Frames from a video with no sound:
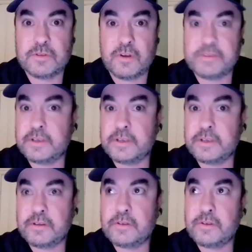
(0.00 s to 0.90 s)

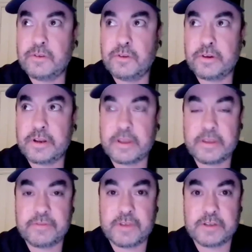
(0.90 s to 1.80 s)
Obviously, you're going to
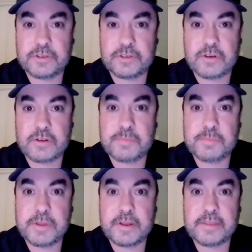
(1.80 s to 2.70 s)
give Country Strong a
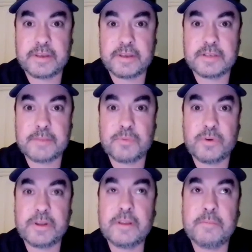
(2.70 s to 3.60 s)
spin, I think, at some
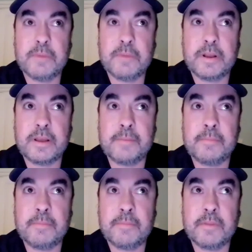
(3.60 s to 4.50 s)
point. But
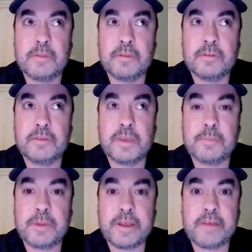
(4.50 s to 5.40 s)

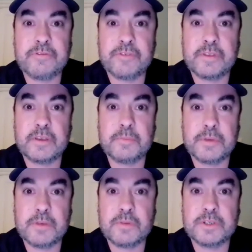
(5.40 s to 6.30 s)
keep an eye out for the
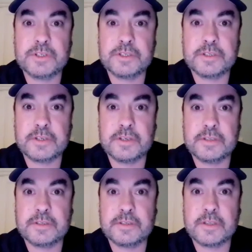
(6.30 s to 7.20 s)
EP, which
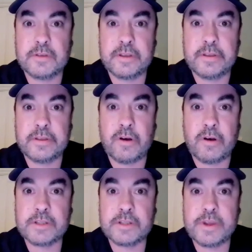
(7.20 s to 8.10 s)
is
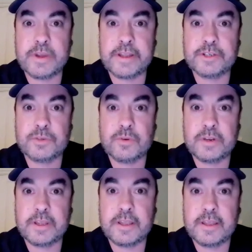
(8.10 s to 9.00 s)
on its way
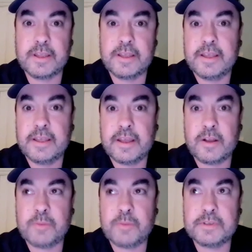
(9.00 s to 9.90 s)
shortly.
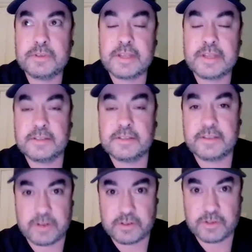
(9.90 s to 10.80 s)
And I'll be sending
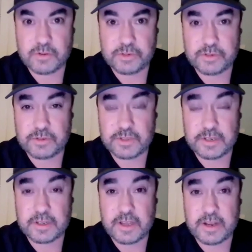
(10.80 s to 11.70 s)
stuff out on socials
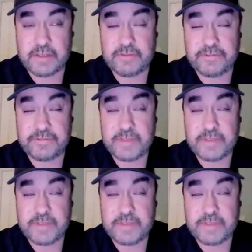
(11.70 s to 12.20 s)
to kind of